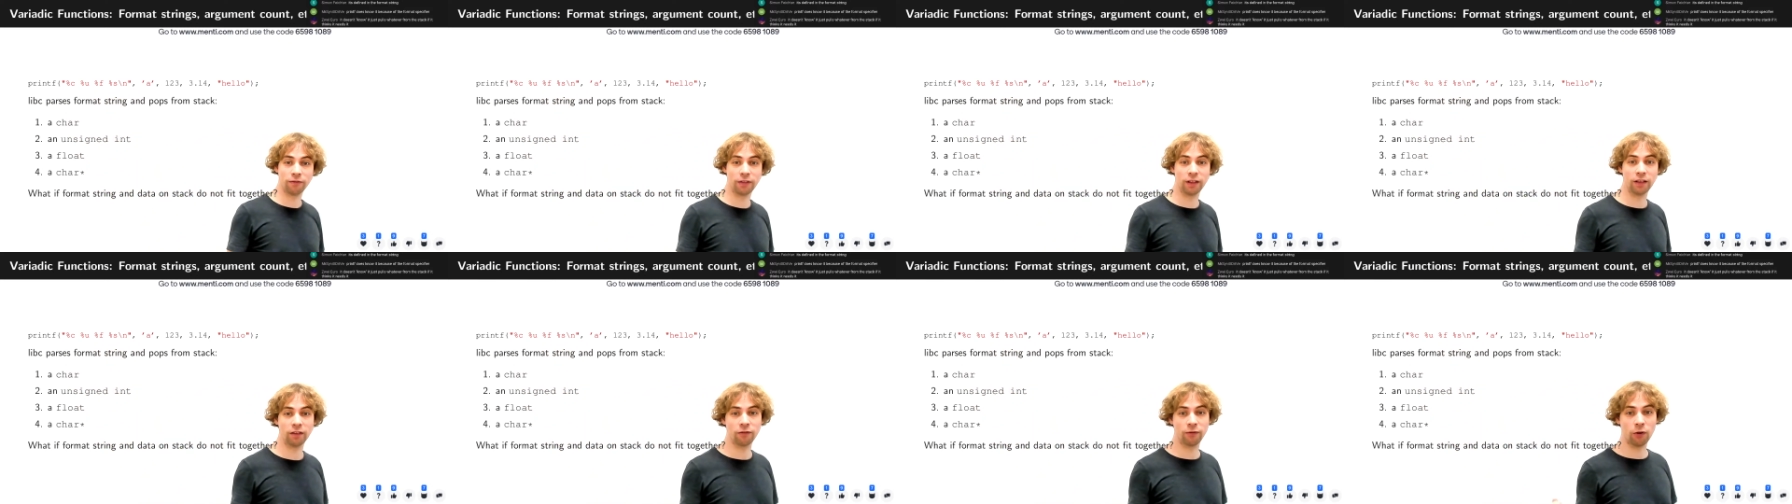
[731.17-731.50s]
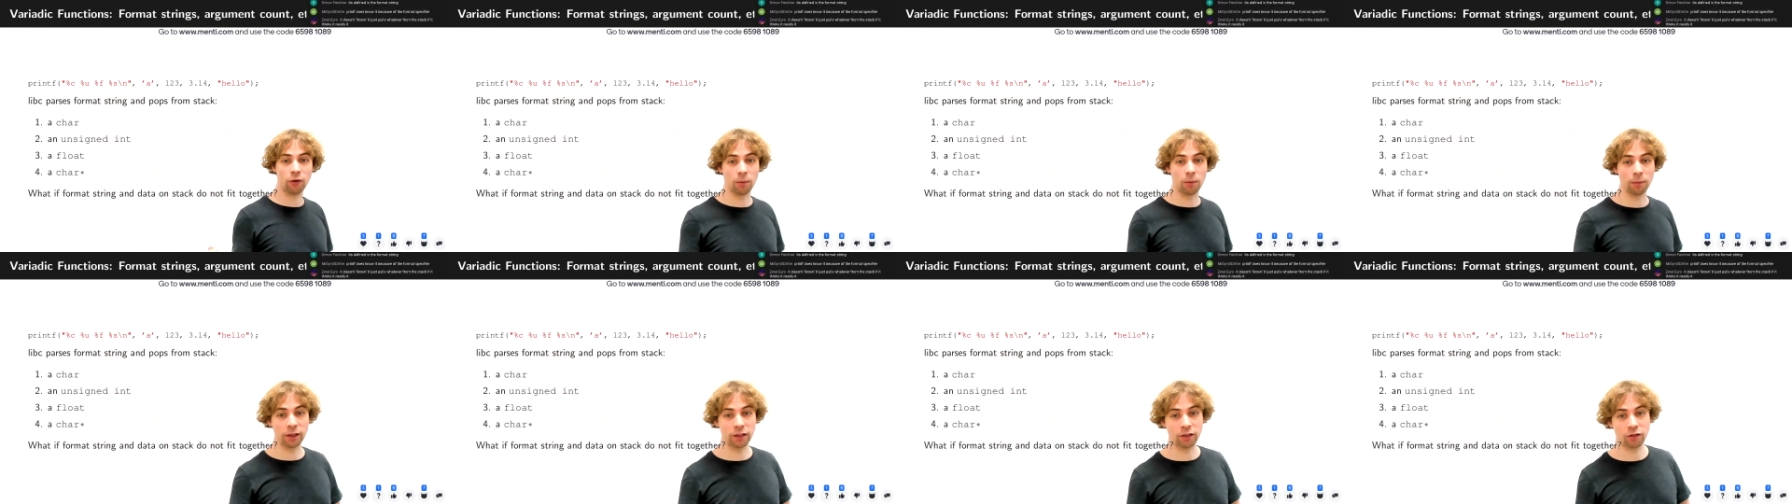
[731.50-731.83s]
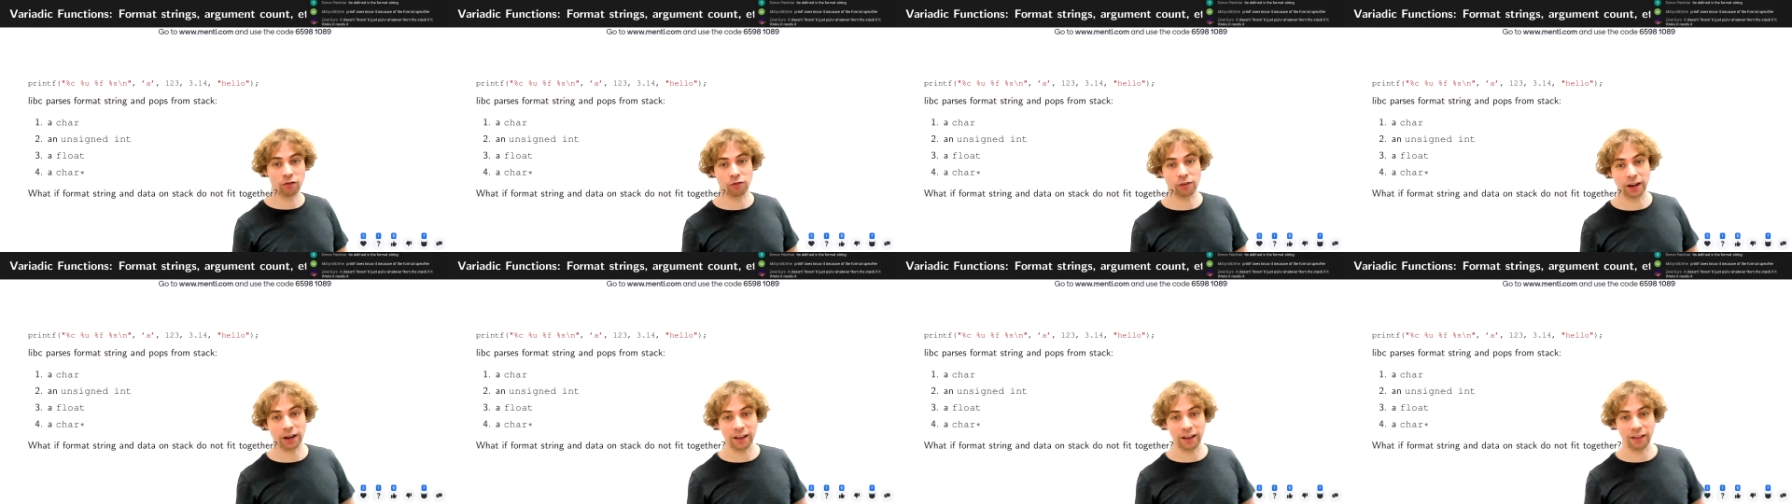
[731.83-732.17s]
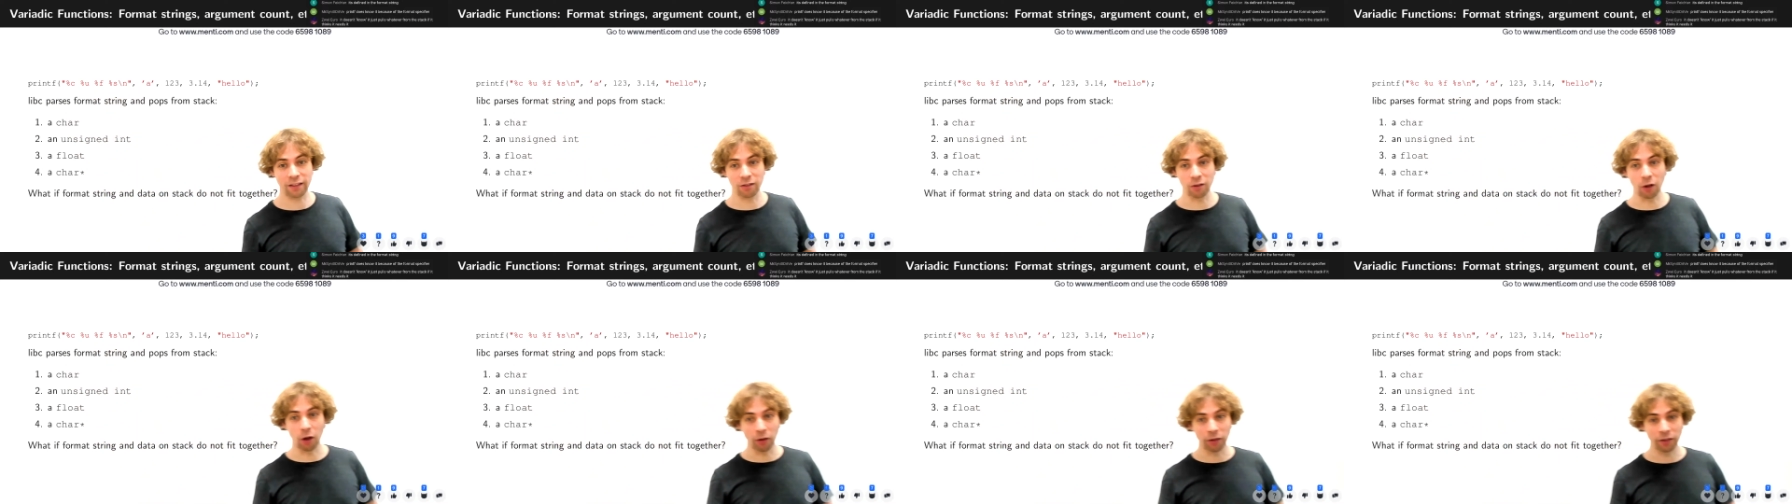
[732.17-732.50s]
this format string is
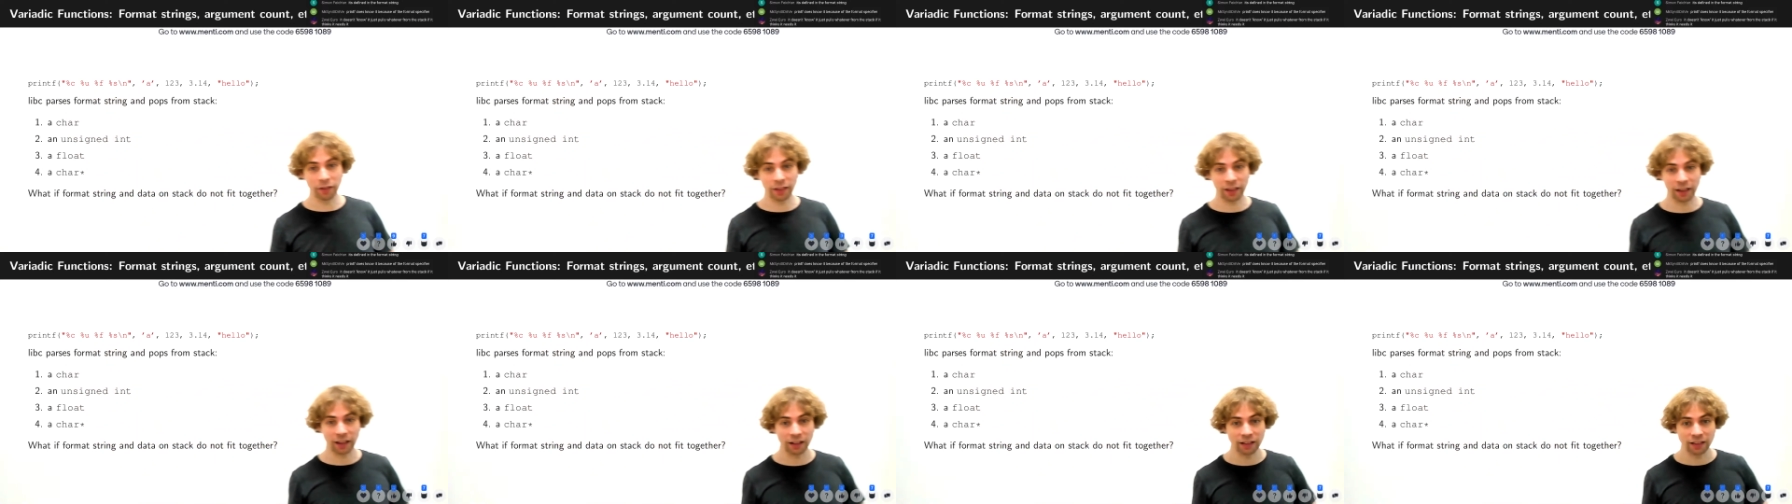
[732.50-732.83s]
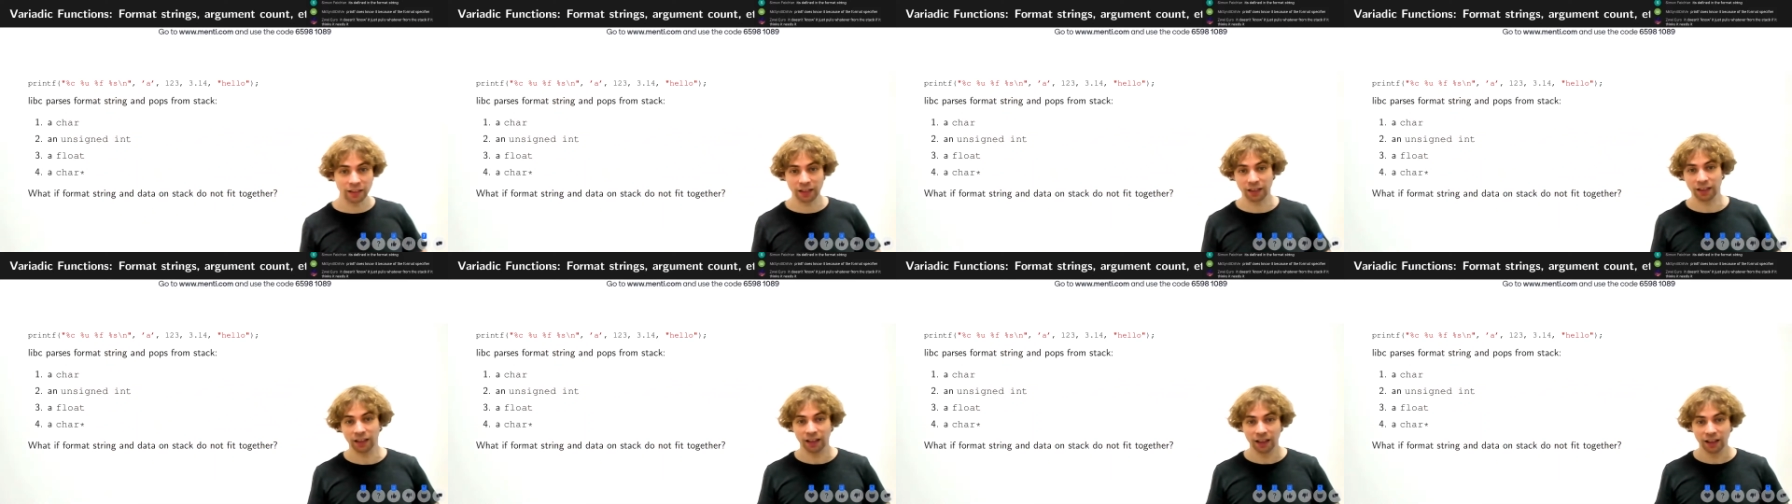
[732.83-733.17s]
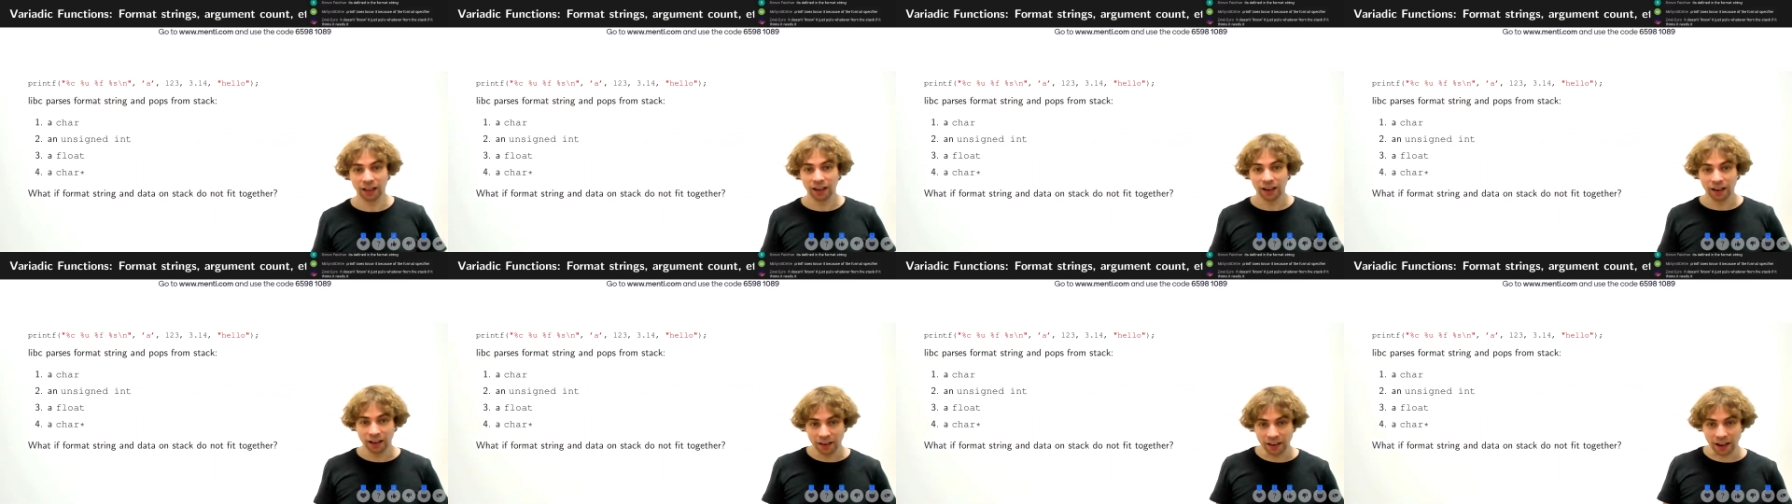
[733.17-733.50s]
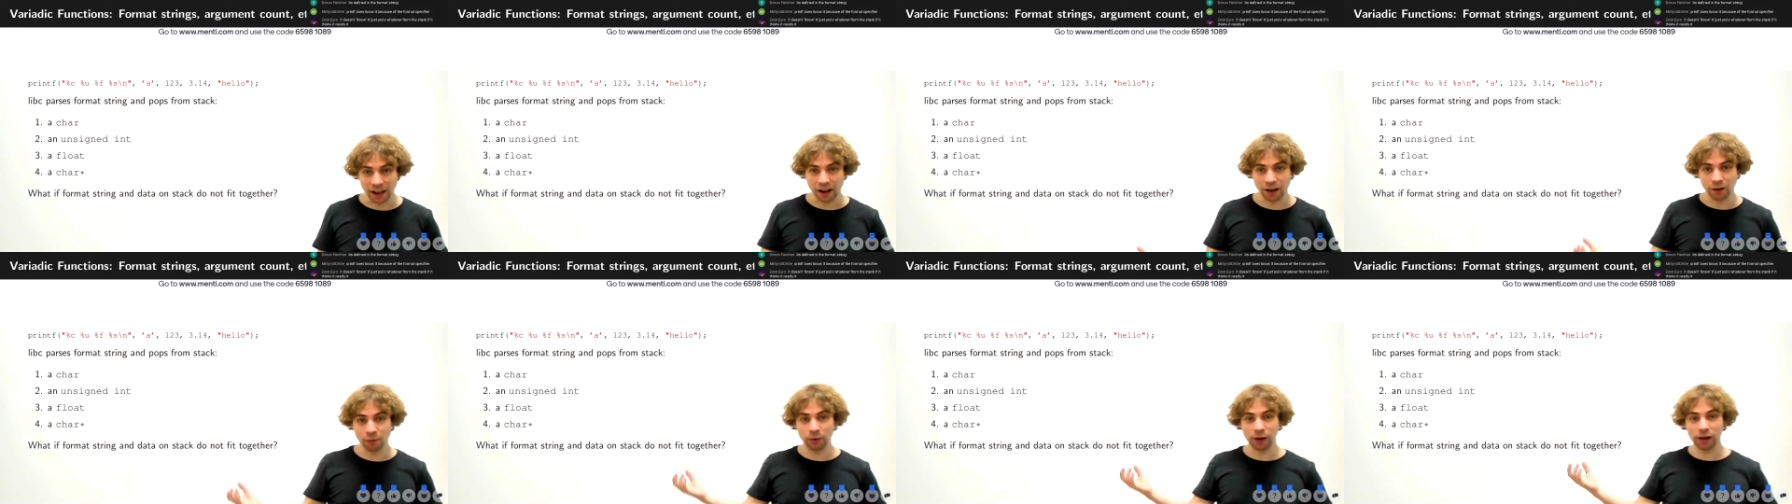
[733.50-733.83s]
nonsense,
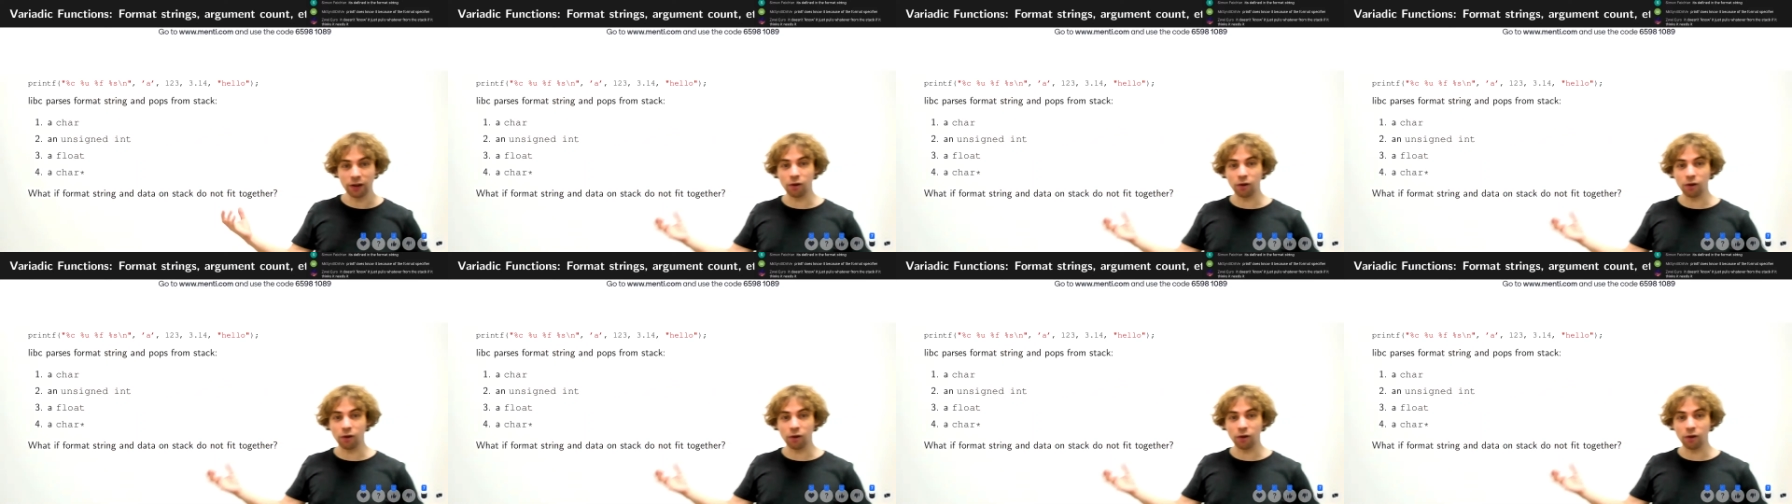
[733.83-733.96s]
then it will